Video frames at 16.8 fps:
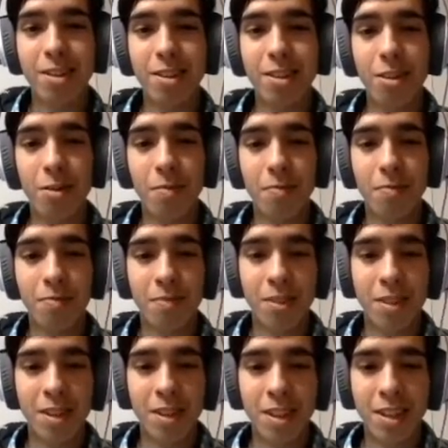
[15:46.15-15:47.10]
So,
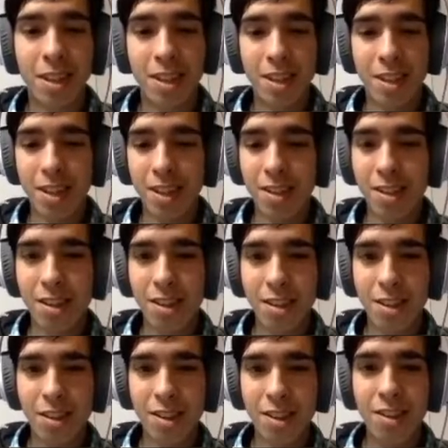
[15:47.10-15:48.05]
this
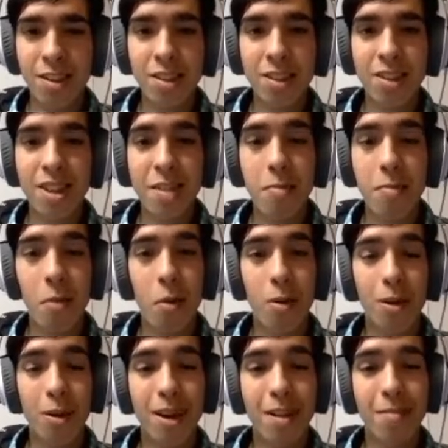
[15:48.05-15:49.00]
is the
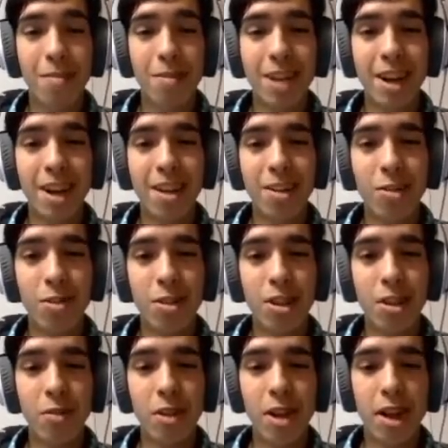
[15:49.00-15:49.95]
more complicated
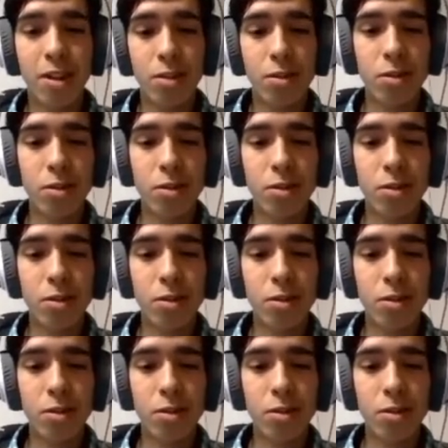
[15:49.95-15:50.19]
nuclear reactor.